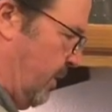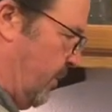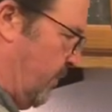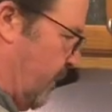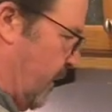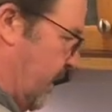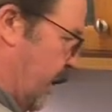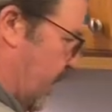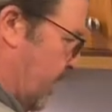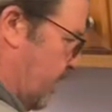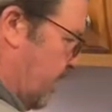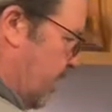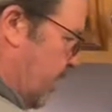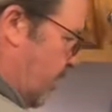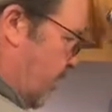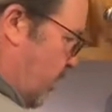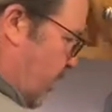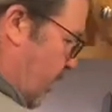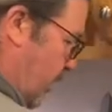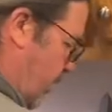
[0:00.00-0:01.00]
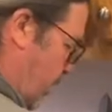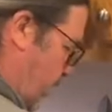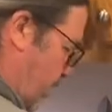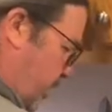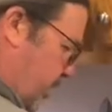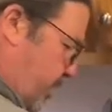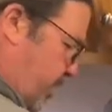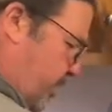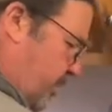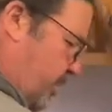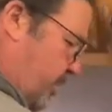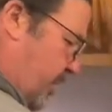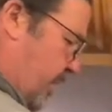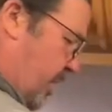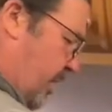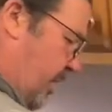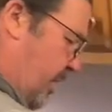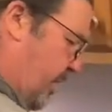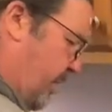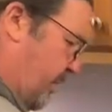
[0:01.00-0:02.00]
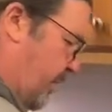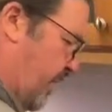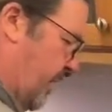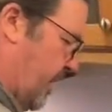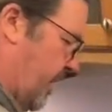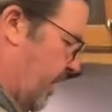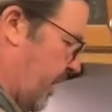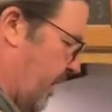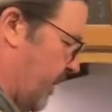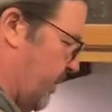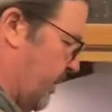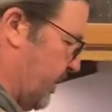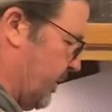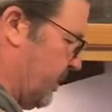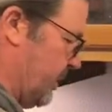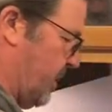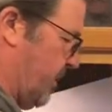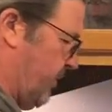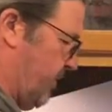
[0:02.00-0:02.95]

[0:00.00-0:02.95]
But that's not what I want to do, Jenny. I'm getting ahead of myself.